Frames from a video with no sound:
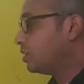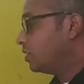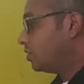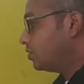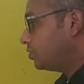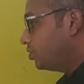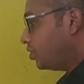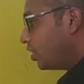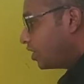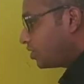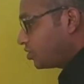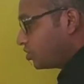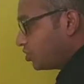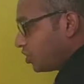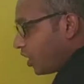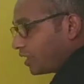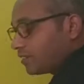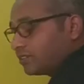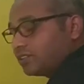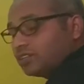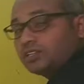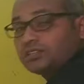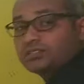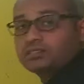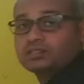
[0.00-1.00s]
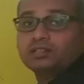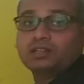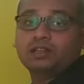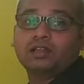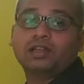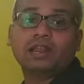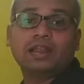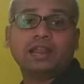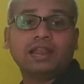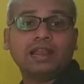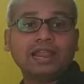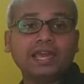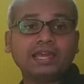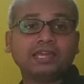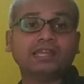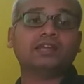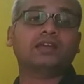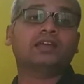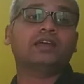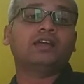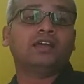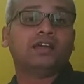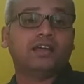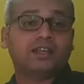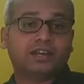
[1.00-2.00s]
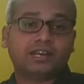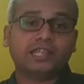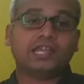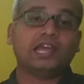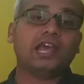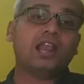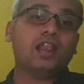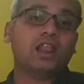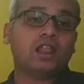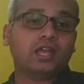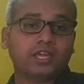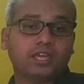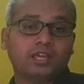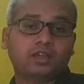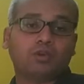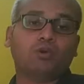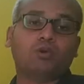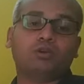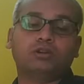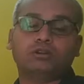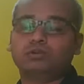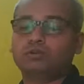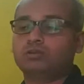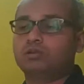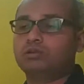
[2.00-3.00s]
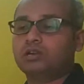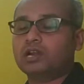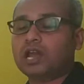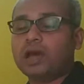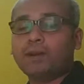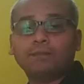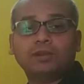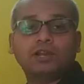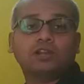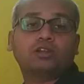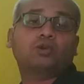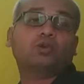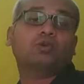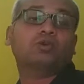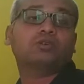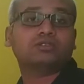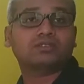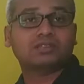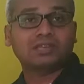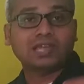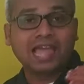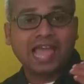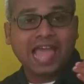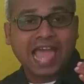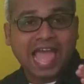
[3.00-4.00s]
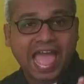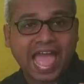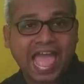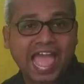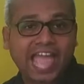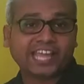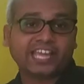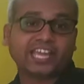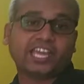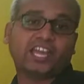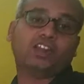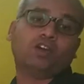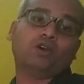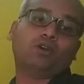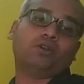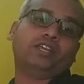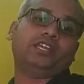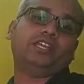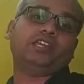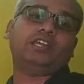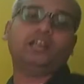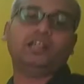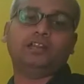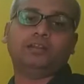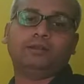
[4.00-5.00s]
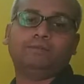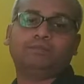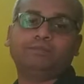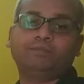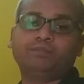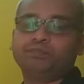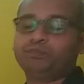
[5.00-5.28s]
Just check this. Link real equal to double quotes a canonical,